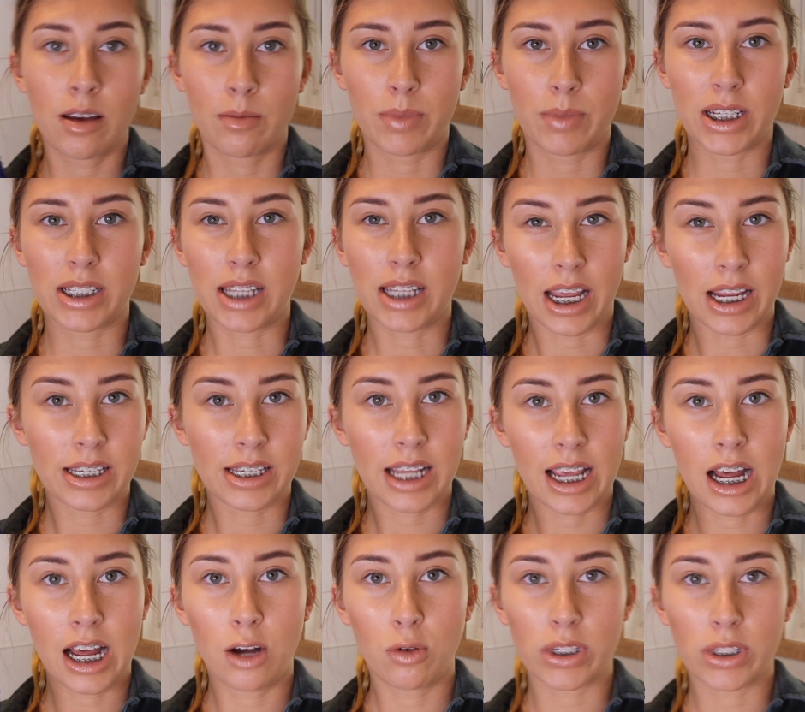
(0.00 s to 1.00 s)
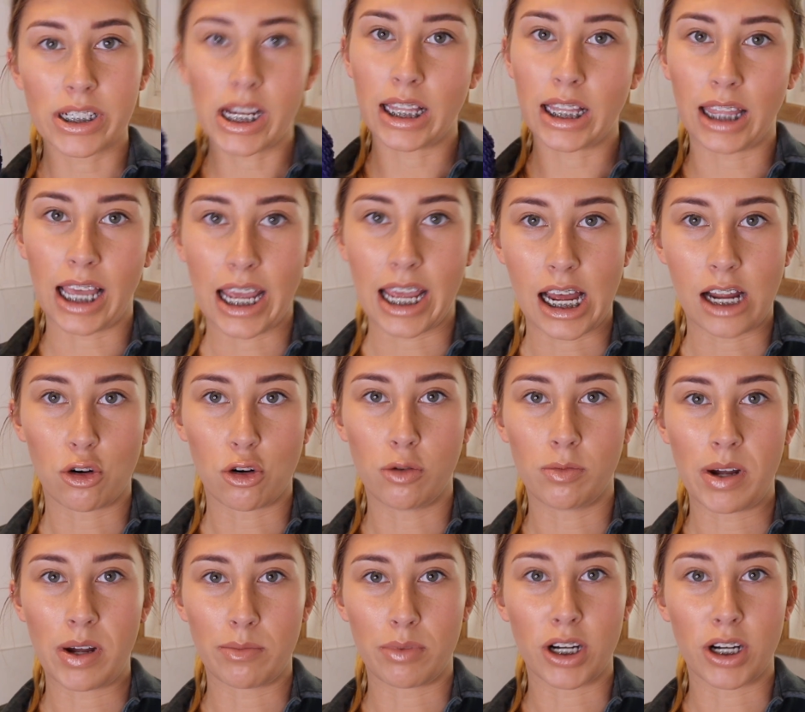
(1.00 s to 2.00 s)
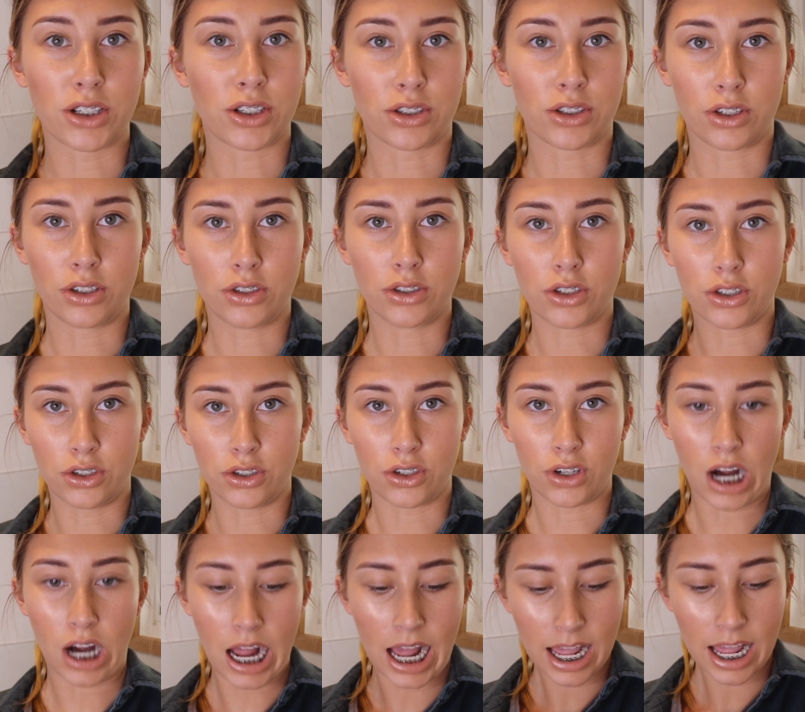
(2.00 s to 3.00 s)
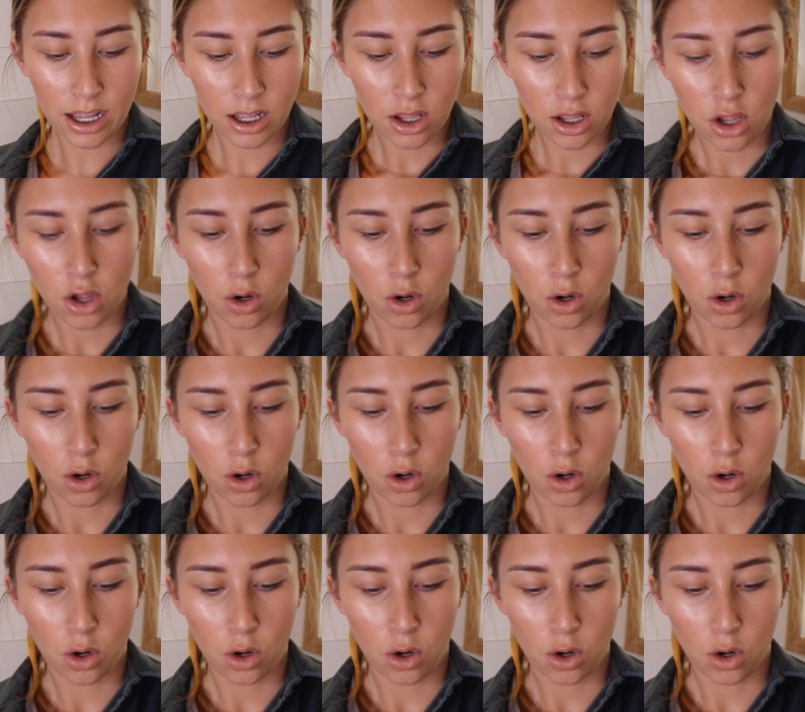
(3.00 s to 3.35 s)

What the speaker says: big tea towel which I lay out all my brushes on to dry.